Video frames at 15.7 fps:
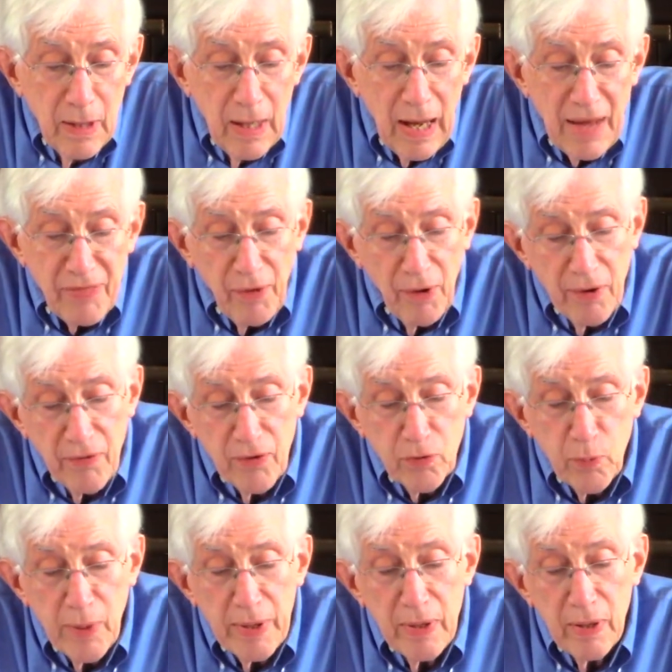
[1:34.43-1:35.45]
I thought of this
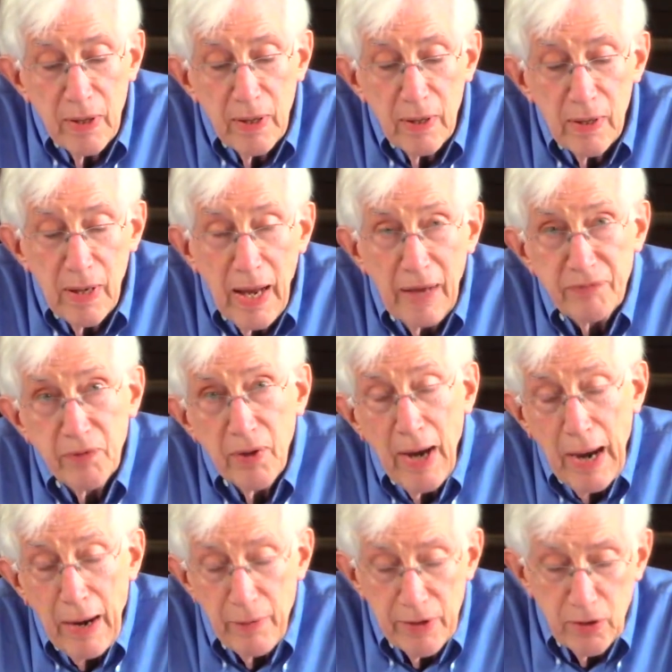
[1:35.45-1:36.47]
when, after
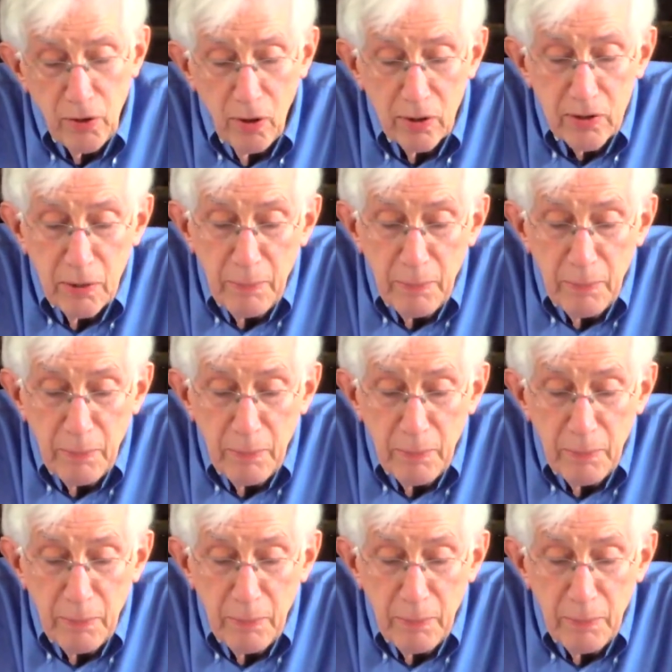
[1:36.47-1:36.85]
Harry talked